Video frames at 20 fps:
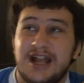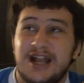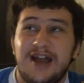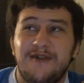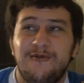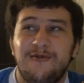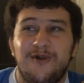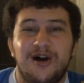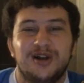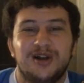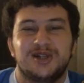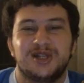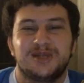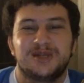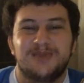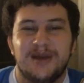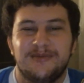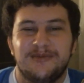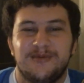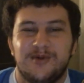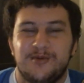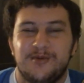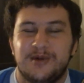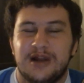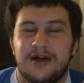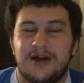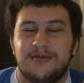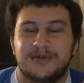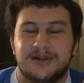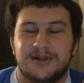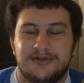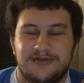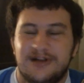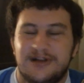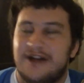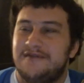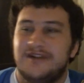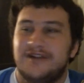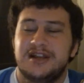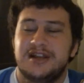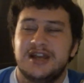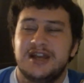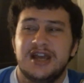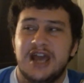I watched this pay-per-view when I was 11.